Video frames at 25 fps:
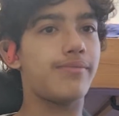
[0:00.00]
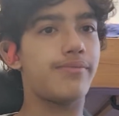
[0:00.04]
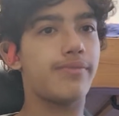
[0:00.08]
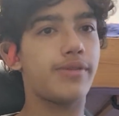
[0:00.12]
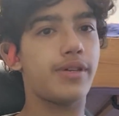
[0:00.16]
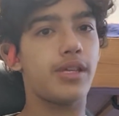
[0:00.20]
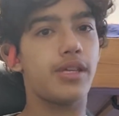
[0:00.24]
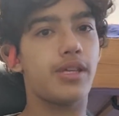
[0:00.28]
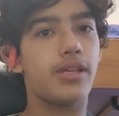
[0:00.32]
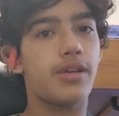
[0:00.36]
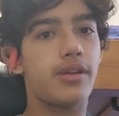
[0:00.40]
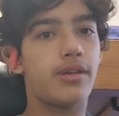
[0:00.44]

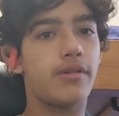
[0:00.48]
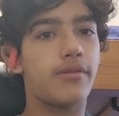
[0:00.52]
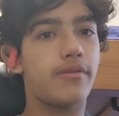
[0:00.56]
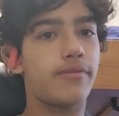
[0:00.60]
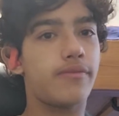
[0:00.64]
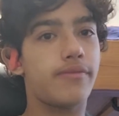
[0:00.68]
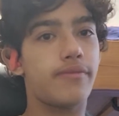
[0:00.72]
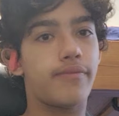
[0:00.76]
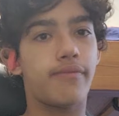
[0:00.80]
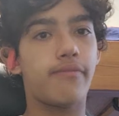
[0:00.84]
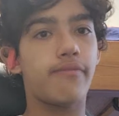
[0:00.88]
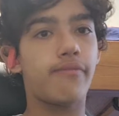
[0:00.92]
but
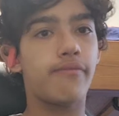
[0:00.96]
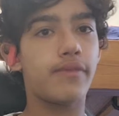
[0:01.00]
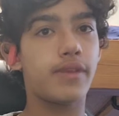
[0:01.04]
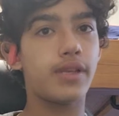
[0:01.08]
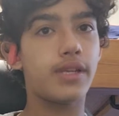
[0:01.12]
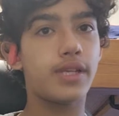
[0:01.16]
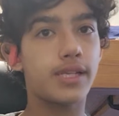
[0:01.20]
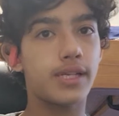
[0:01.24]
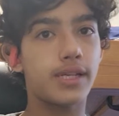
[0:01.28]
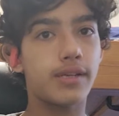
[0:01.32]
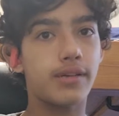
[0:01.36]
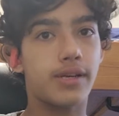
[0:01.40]

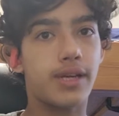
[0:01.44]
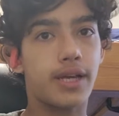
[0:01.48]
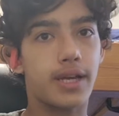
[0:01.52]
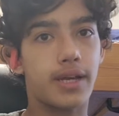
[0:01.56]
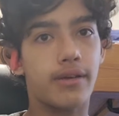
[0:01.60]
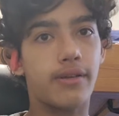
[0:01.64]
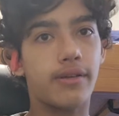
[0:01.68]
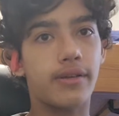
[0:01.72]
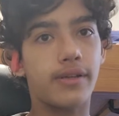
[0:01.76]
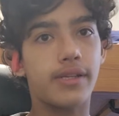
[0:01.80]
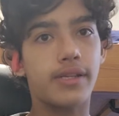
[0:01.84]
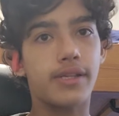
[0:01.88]
it still
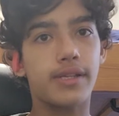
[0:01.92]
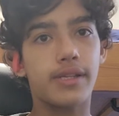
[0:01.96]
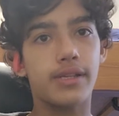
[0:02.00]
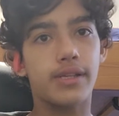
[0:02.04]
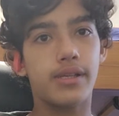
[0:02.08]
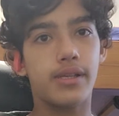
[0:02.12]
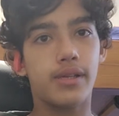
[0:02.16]
counts.